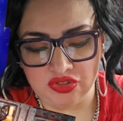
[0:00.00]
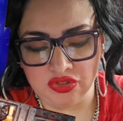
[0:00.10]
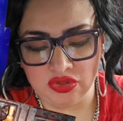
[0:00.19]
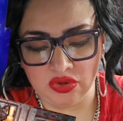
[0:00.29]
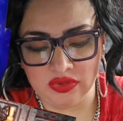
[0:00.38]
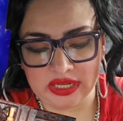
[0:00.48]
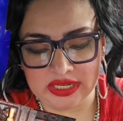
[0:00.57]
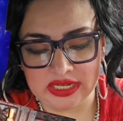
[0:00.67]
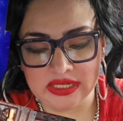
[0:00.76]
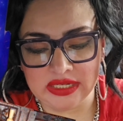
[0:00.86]
did you know
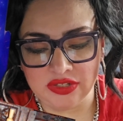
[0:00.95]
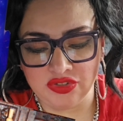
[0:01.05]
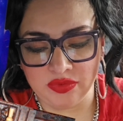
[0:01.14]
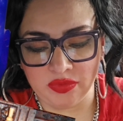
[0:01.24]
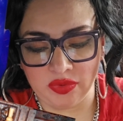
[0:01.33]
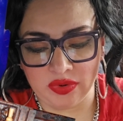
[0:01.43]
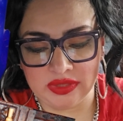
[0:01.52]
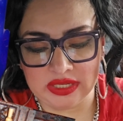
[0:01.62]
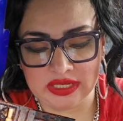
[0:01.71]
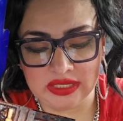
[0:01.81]
that he needs you
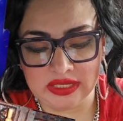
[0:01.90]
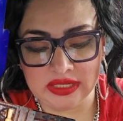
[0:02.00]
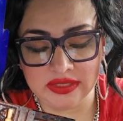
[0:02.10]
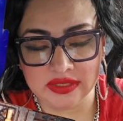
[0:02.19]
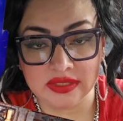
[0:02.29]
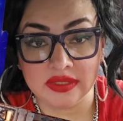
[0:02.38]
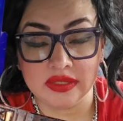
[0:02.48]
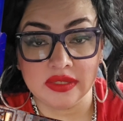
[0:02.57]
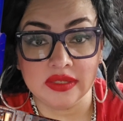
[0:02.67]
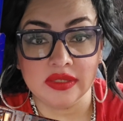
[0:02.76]
more than he needs
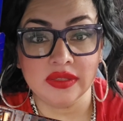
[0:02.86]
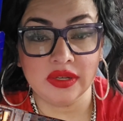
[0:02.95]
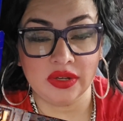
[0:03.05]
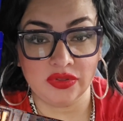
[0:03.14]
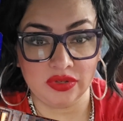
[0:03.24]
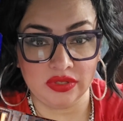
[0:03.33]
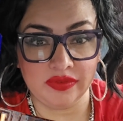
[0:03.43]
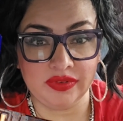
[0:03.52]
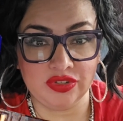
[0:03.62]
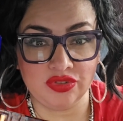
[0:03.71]
the other
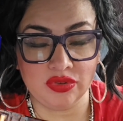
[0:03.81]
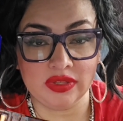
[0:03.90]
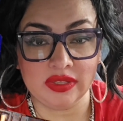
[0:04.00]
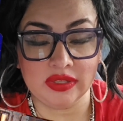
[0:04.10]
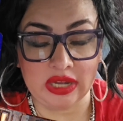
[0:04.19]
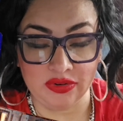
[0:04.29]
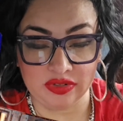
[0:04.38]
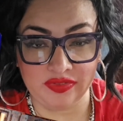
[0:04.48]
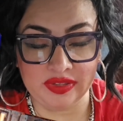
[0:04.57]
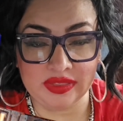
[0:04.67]
individual
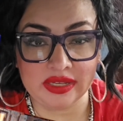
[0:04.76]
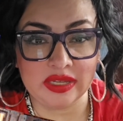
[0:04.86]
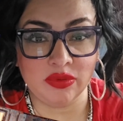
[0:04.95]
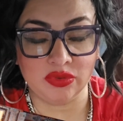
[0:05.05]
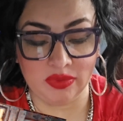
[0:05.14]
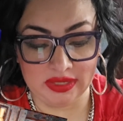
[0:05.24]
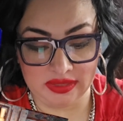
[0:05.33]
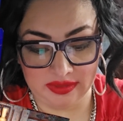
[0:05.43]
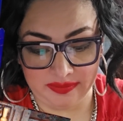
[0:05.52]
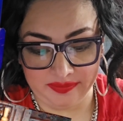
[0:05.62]
counterfeit that he was
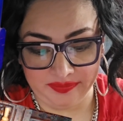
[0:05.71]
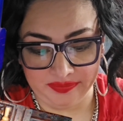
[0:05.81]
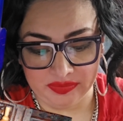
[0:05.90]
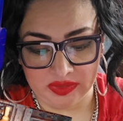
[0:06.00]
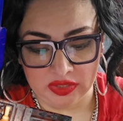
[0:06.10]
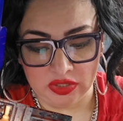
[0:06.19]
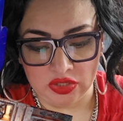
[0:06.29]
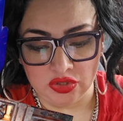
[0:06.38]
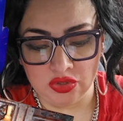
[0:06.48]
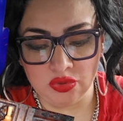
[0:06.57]
with?
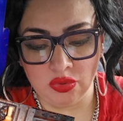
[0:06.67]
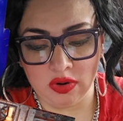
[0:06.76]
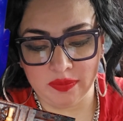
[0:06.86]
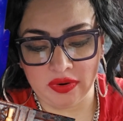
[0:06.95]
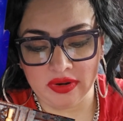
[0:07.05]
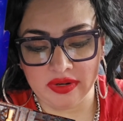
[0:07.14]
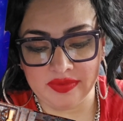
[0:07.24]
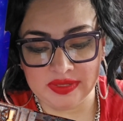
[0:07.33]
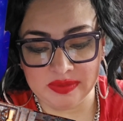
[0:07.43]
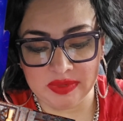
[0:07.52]
You are
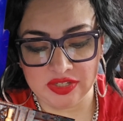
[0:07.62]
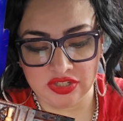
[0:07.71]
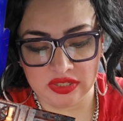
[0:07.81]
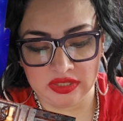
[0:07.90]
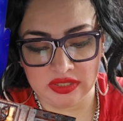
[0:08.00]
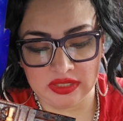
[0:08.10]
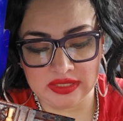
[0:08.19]
part of his mission.